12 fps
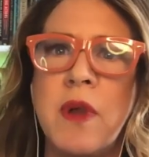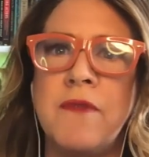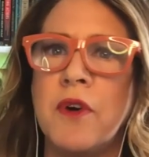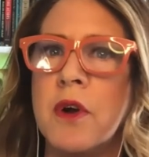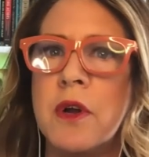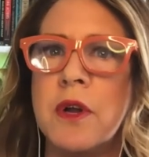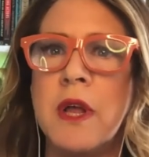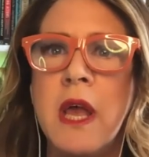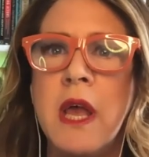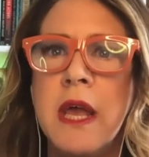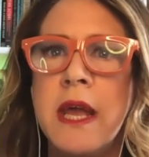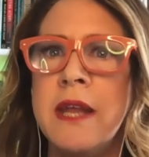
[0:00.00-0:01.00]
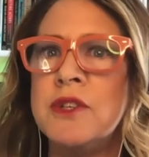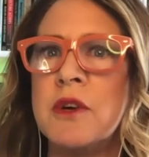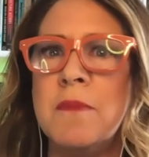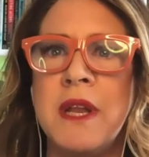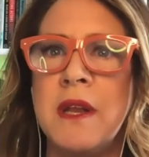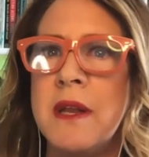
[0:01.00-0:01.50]
We've heard
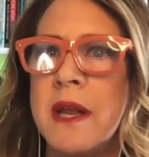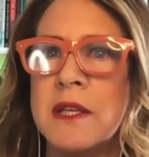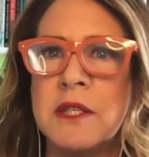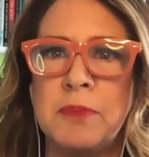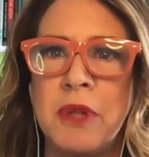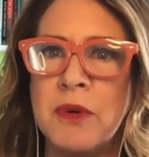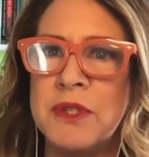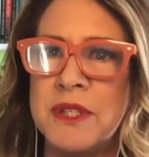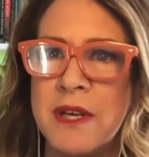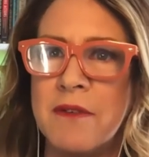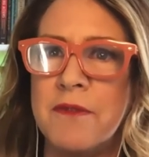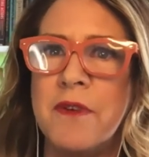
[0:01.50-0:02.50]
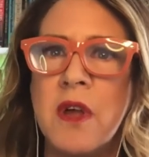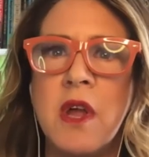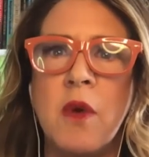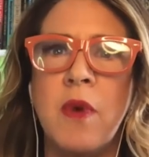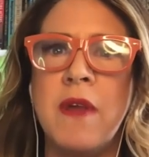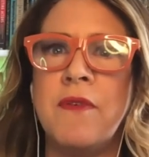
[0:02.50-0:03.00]
intermittent explosive
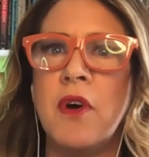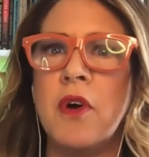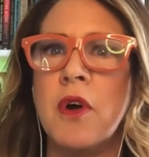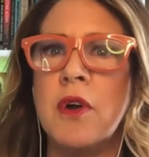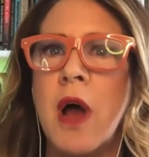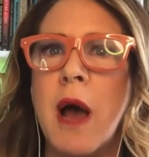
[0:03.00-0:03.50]
We've mm. heard mm.